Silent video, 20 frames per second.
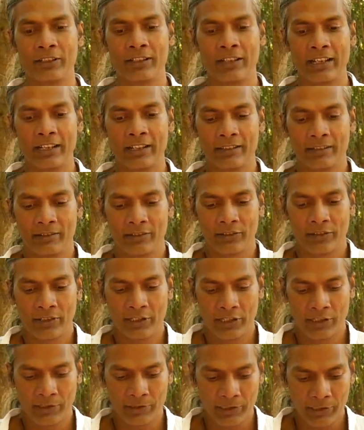
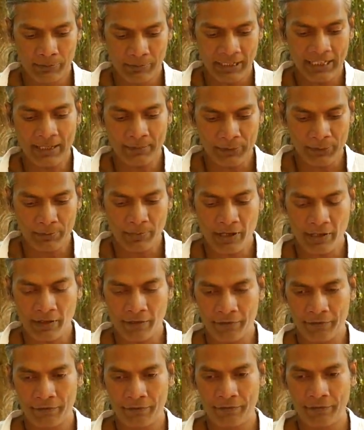It becomes part
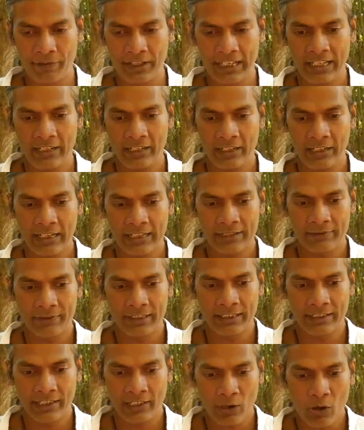of we, and
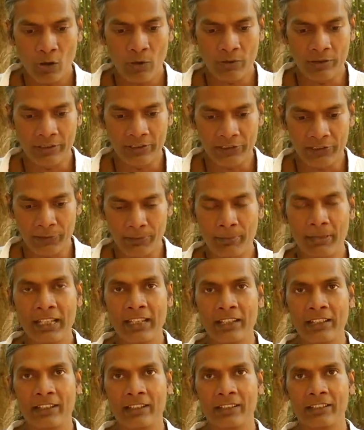we think, oh, this is
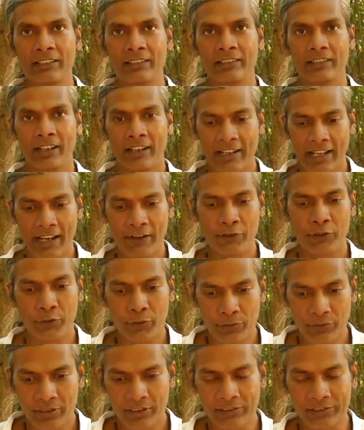me and I have to
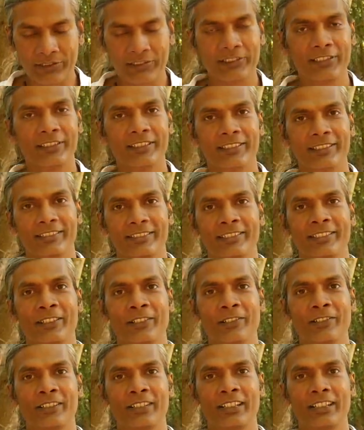do this.
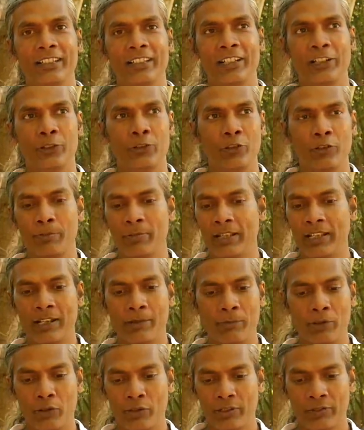It could be
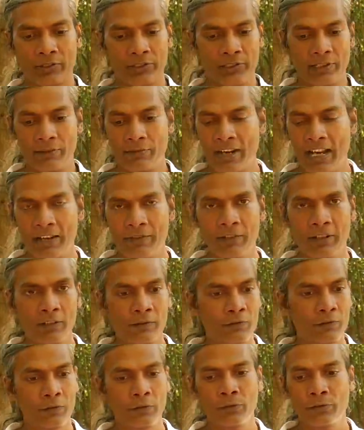about our survival,
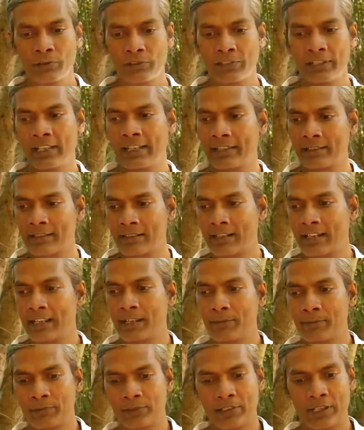food, sex,
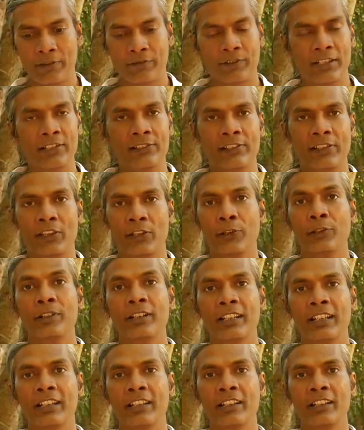sleep, safety,
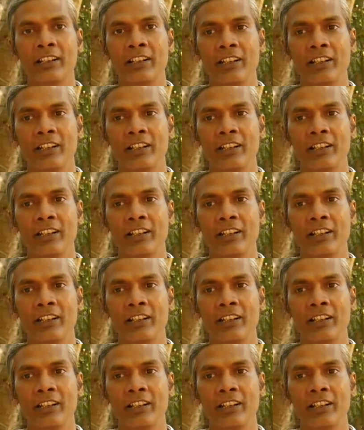security,